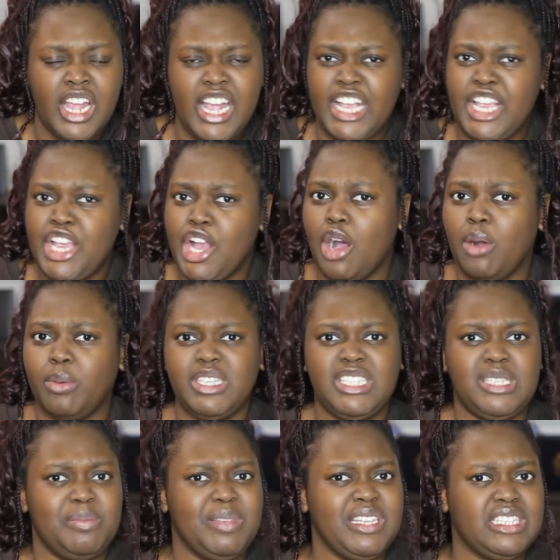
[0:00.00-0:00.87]
He
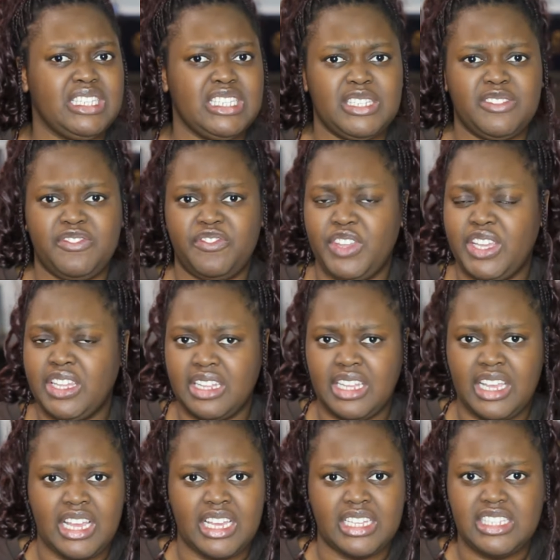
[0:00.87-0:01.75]
always speaks his
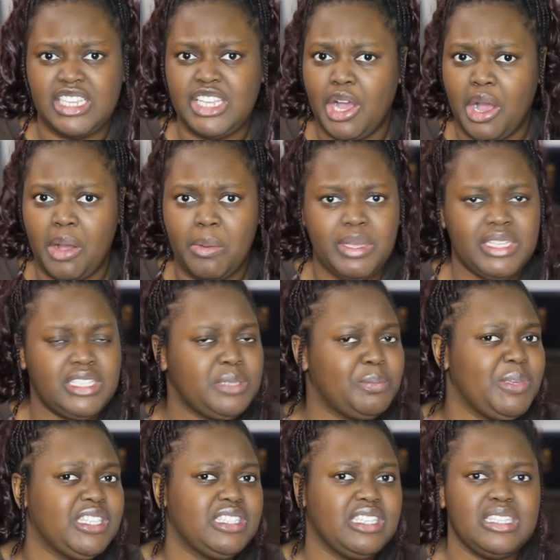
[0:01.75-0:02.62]
feelings. He always
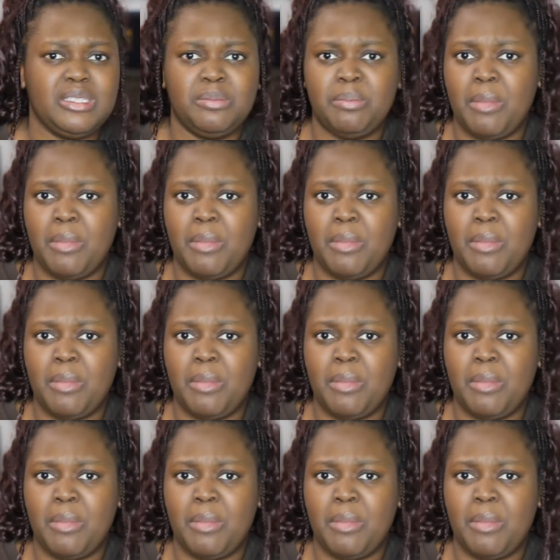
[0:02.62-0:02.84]
speaks his